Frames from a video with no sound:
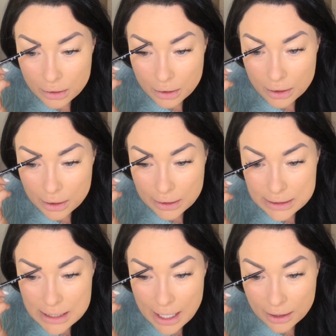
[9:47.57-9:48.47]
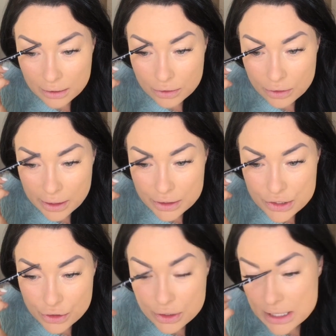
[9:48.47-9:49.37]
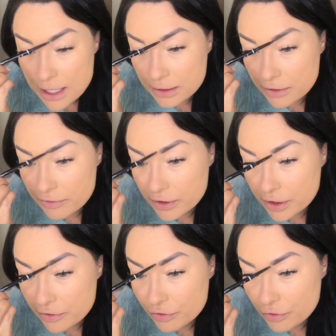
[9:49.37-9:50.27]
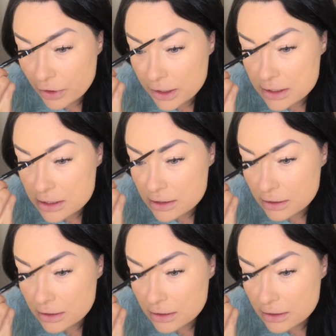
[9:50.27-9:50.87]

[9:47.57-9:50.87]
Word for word: And I like to add little hair strokes at the very front,